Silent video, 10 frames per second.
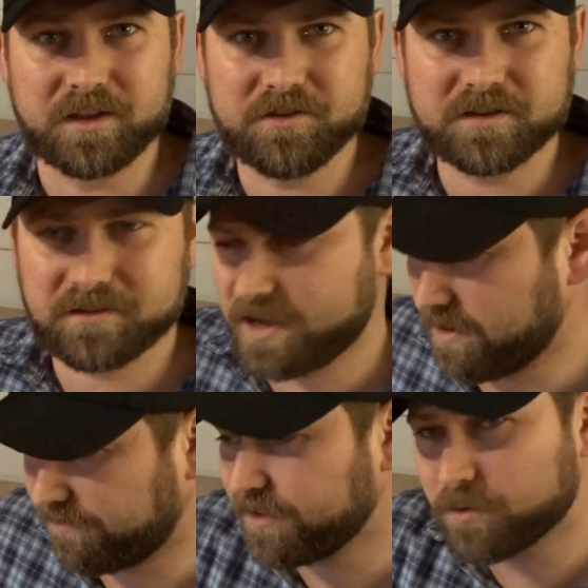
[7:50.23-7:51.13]
And you can
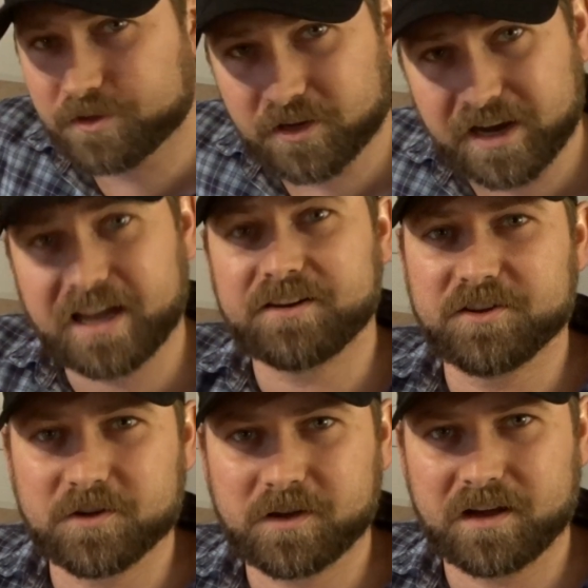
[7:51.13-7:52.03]
kind of feel with your hand,
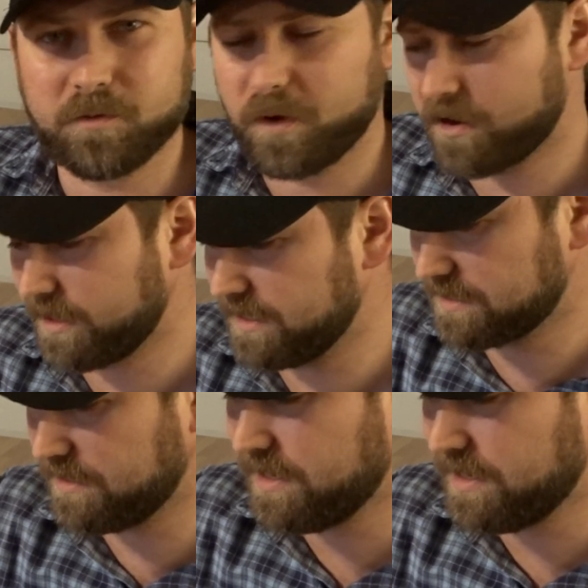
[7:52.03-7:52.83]
kind of where it is, and